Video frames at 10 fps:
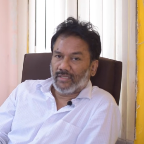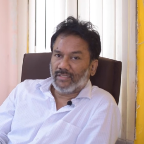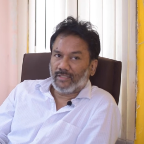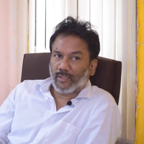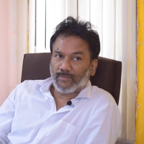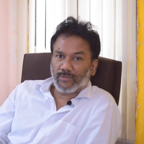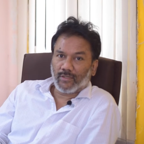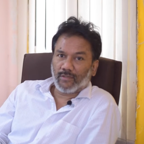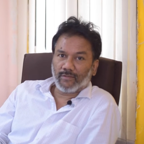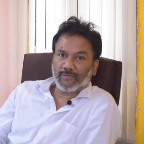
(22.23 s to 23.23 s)
in terms
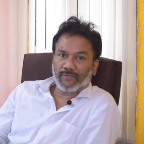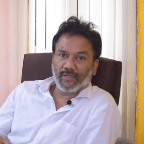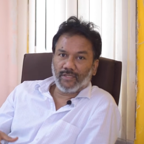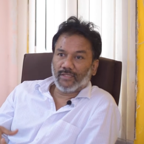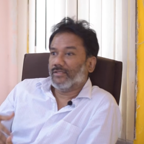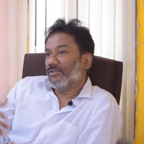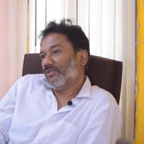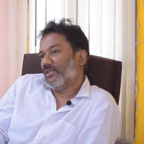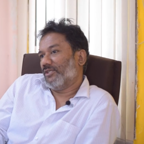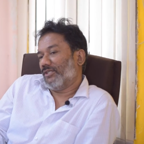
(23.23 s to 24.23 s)
of
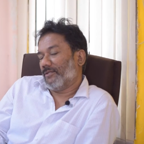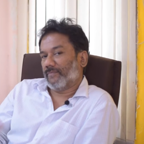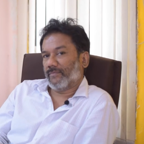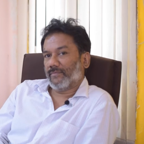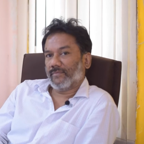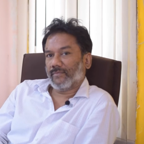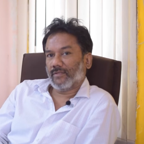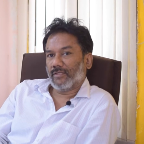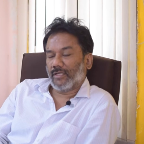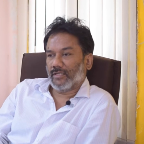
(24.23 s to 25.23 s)
stretching,
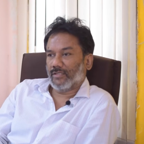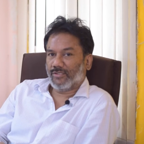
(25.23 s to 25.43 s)
right?